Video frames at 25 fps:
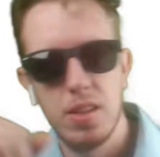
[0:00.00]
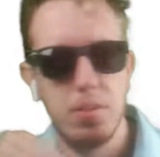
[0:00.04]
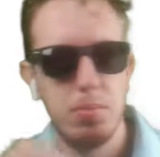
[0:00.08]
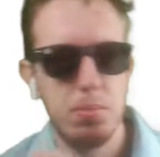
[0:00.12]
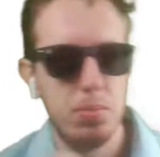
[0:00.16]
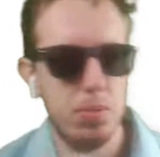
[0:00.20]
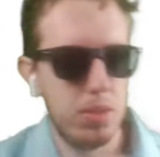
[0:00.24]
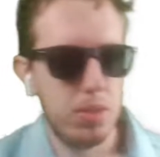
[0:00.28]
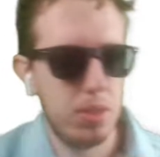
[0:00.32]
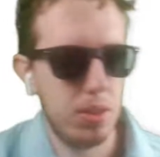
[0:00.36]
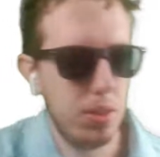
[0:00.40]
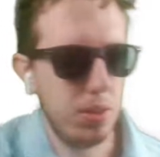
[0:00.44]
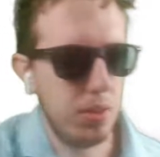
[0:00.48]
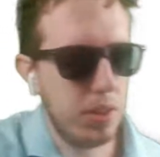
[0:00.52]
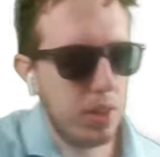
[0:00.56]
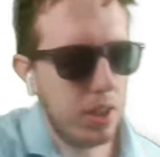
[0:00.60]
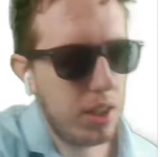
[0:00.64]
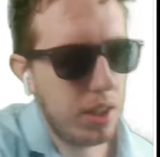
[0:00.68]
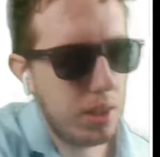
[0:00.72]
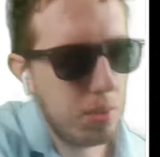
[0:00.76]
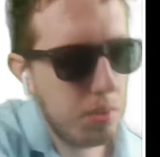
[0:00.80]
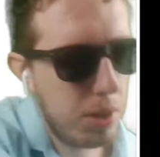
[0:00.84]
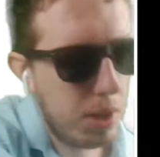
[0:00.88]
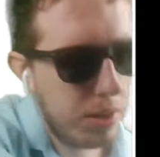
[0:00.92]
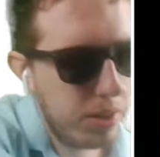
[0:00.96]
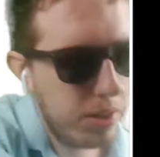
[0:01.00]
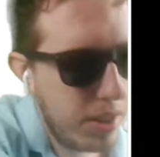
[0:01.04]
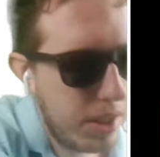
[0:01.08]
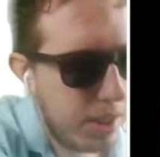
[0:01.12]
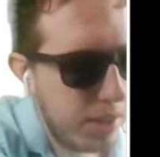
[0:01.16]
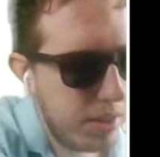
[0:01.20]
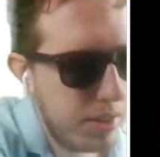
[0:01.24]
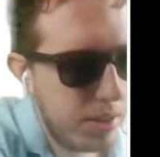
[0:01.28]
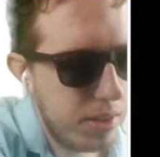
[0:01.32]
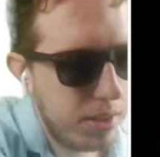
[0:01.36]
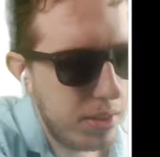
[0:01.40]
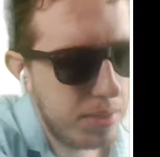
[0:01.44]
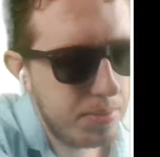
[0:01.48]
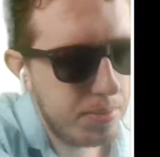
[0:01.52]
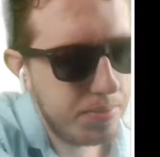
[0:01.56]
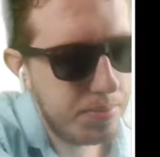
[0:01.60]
I'm still thinking about that though.